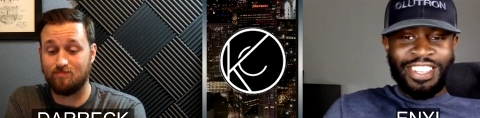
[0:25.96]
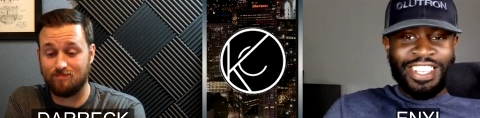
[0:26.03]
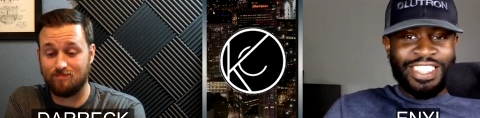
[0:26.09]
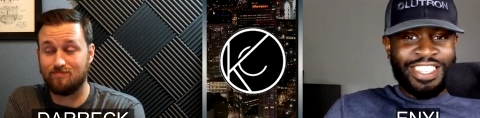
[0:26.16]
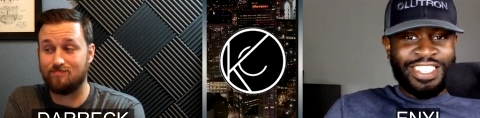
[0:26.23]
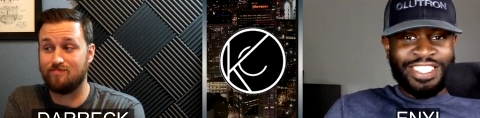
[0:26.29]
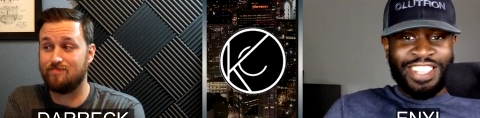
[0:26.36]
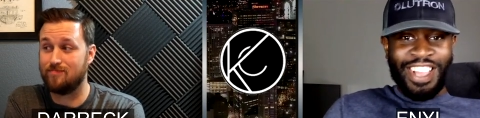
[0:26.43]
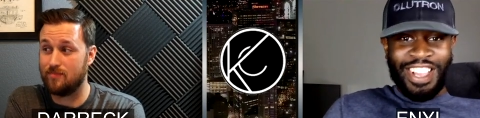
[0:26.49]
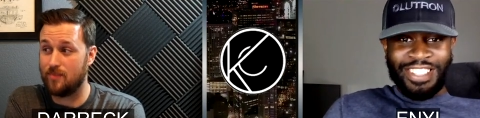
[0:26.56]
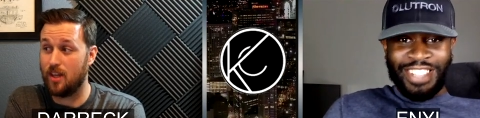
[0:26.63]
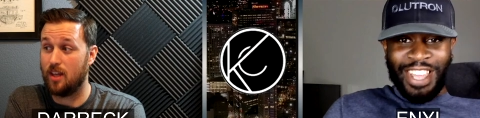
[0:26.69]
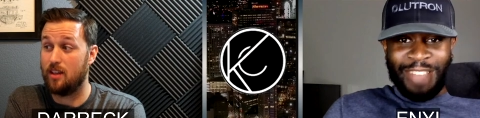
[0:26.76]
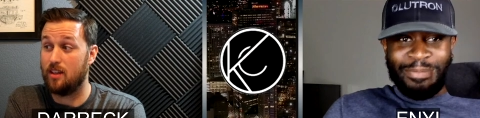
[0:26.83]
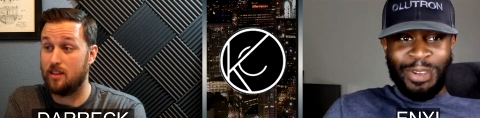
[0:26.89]
Speaker 1: at this,
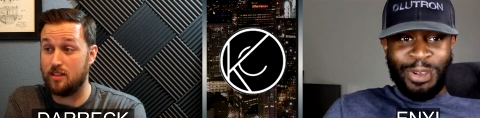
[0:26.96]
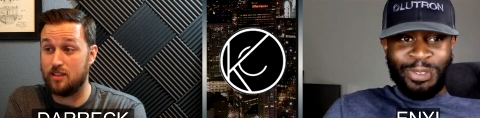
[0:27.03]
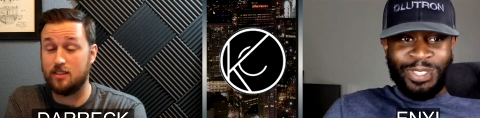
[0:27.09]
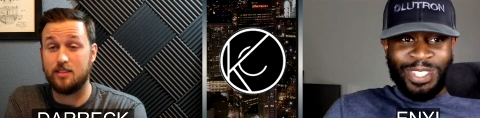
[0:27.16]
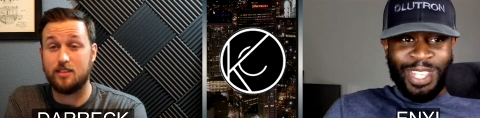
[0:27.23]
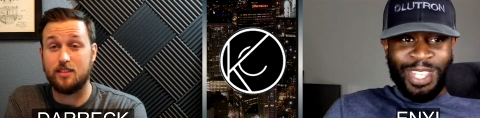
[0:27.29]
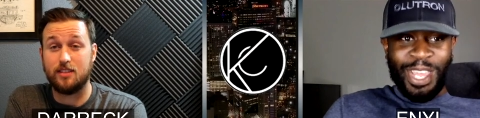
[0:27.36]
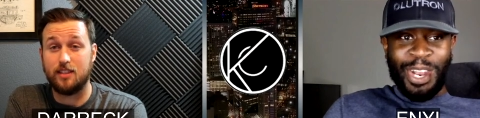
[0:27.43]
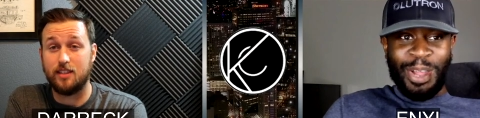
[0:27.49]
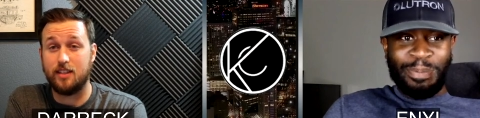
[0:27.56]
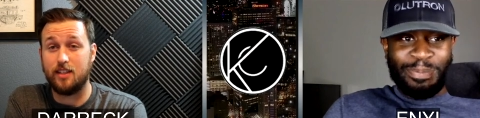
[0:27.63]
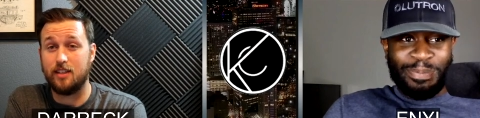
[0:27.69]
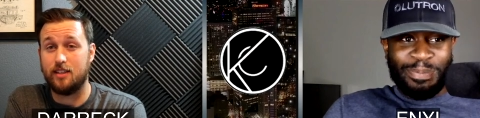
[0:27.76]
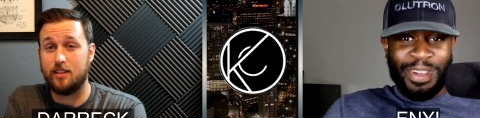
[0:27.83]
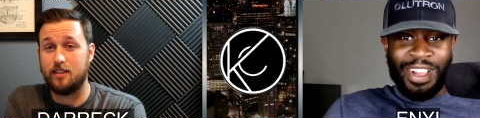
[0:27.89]
guys. I have my own
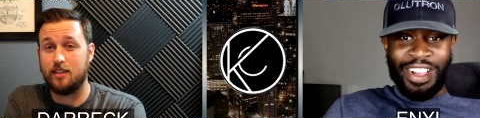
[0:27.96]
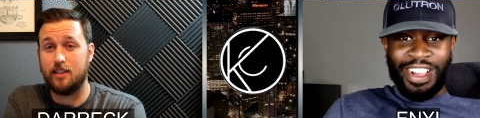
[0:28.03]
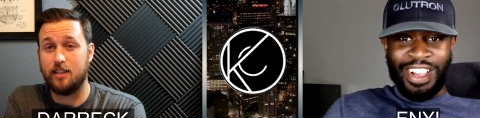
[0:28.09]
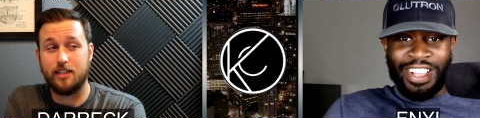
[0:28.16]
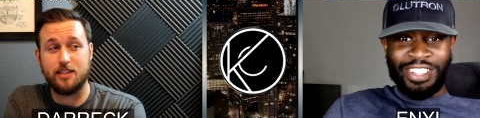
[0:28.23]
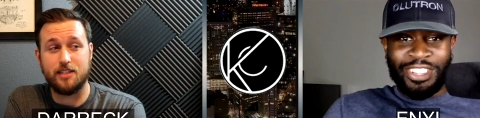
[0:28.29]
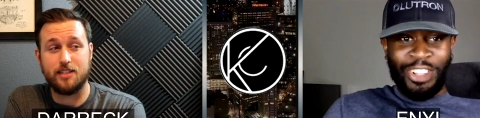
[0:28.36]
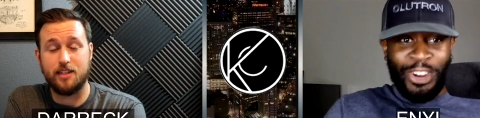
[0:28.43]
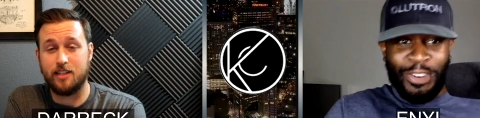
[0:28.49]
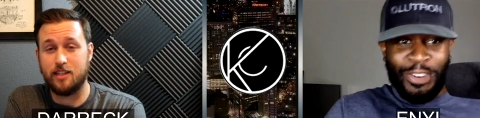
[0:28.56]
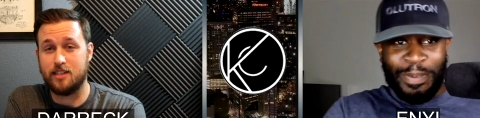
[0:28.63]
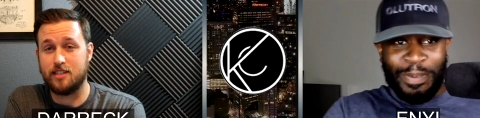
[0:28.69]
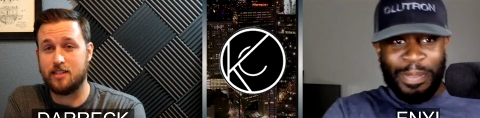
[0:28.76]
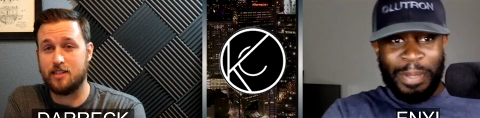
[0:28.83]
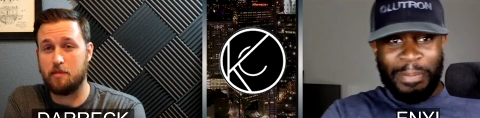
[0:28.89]
setup uh, it, it
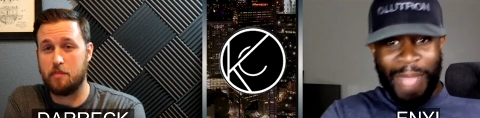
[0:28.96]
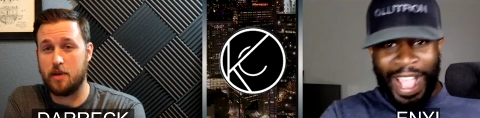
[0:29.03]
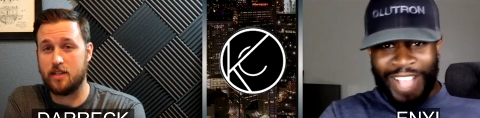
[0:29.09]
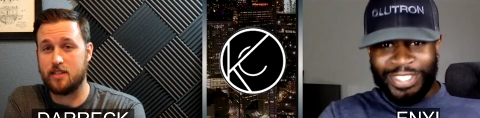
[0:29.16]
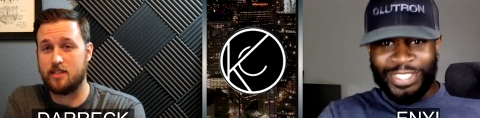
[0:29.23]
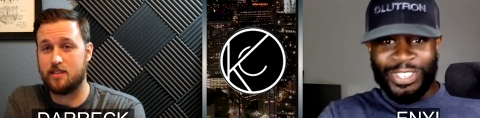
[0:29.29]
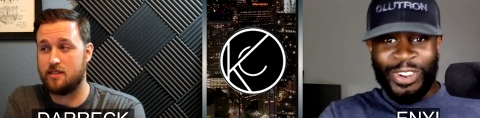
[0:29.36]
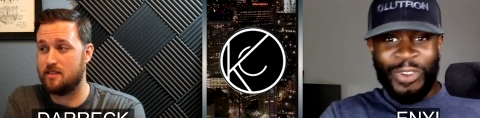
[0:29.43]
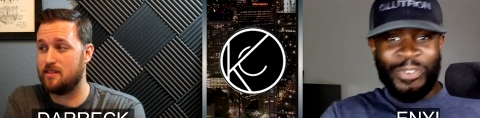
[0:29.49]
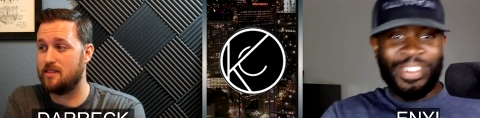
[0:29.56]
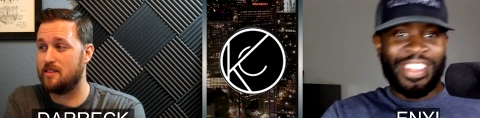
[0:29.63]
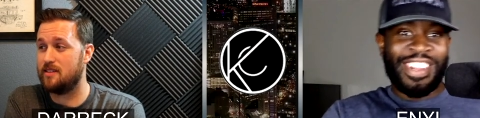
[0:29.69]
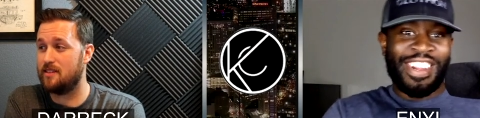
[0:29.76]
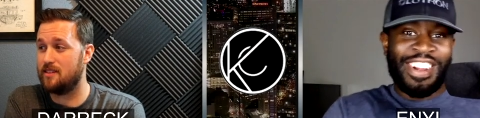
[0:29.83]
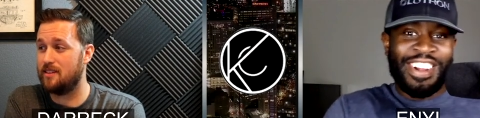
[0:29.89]
learn from the, the master best, over
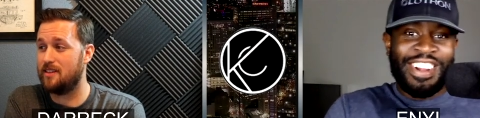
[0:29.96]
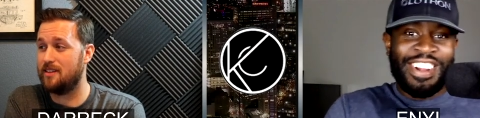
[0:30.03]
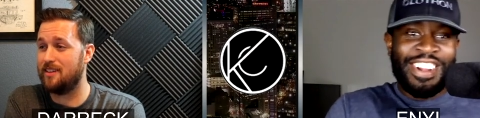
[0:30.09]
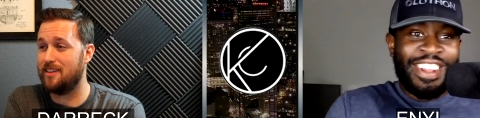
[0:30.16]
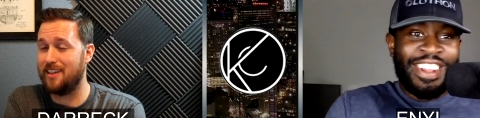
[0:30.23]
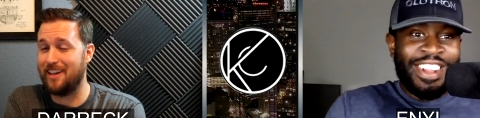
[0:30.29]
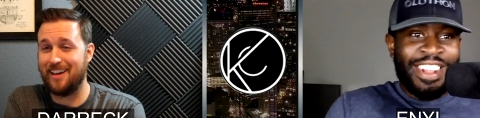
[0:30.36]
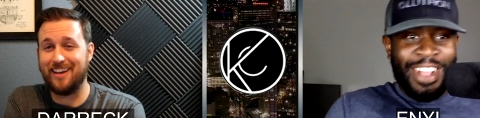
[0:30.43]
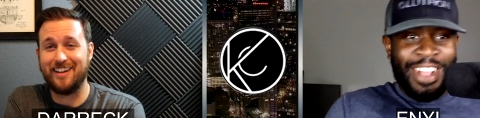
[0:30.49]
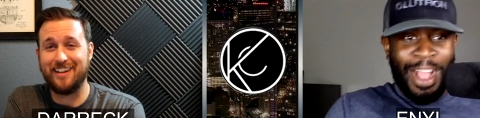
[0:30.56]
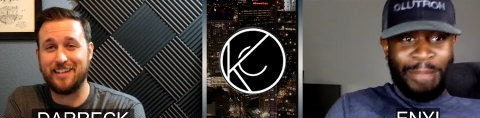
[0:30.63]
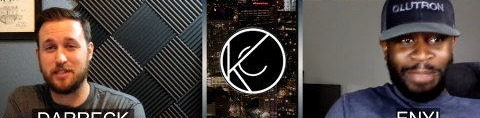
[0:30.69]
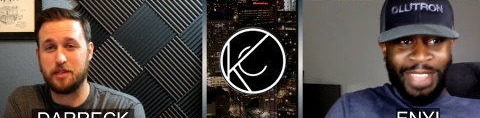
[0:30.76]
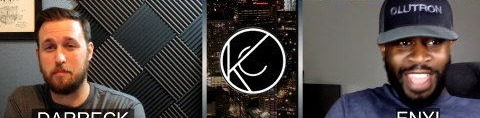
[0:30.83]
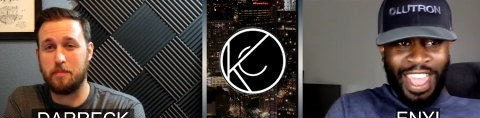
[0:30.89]
here.
Speaker 2: Yeah, it
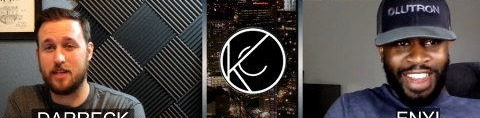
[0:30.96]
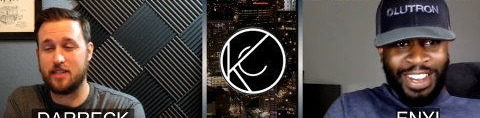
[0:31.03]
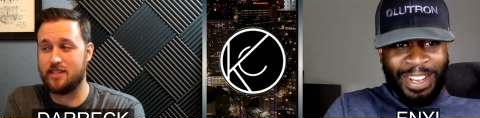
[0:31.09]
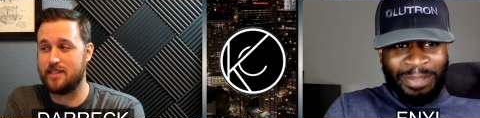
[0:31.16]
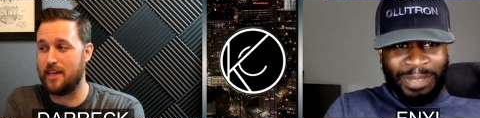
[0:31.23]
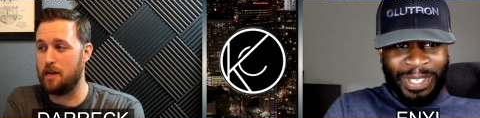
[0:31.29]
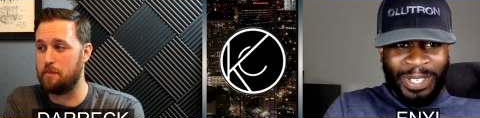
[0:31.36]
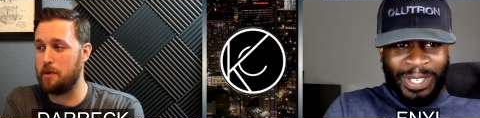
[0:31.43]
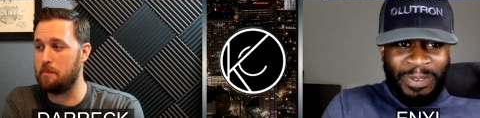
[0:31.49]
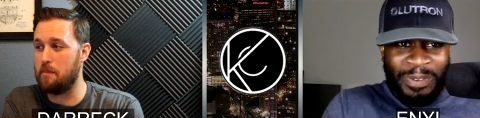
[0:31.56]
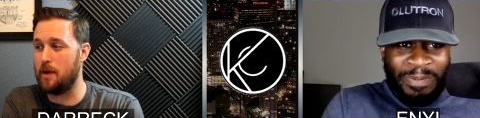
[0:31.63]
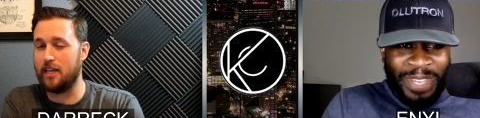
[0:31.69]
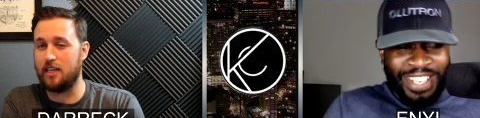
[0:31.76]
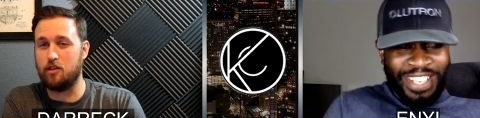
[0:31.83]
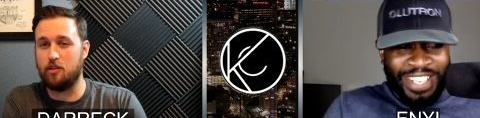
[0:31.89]
is the best setup and mic bit. you've